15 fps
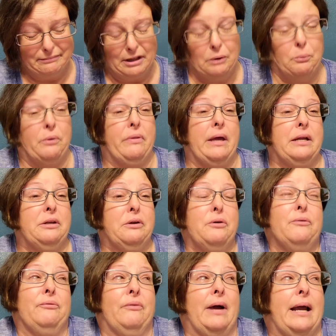And when they
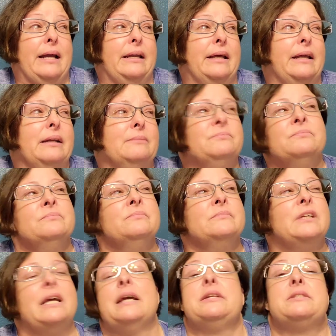do find it,
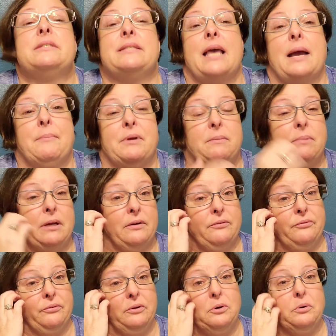it just happened to be a
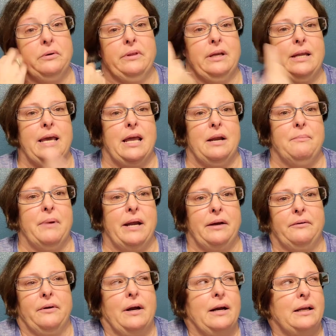fluke that he had a
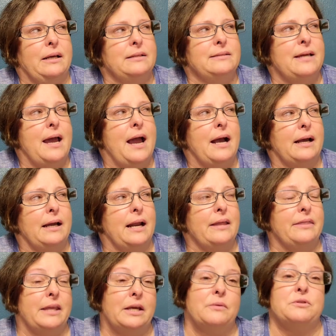pancreatic attack, and I
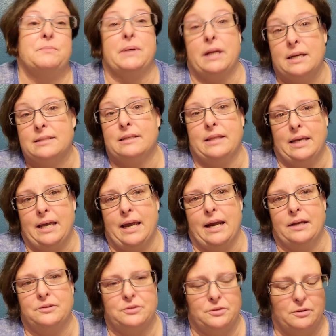think it was because of the
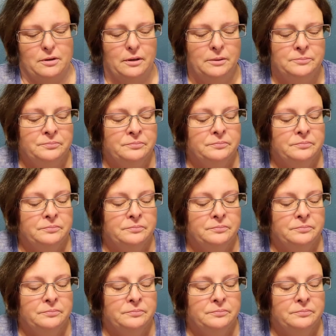cancer.